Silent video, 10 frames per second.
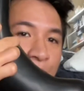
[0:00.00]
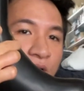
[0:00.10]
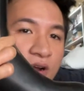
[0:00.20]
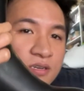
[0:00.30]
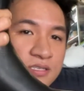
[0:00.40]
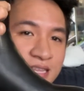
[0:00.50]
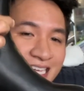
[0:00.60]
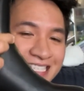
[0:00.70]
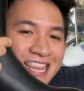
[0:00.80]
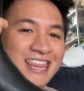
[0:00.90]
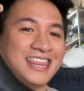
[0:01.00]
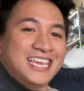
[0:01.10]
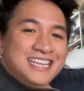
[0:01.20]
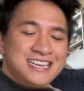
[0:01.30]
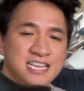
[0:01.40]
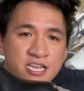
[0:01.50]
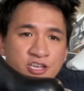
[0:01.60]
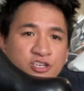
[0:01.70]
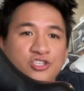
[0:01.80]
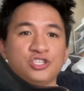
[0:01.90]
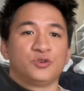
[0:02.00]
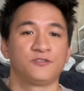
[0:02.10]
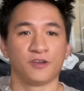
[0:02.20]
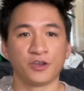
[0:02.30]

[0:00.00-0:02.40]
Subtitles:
part that's thin, so it's very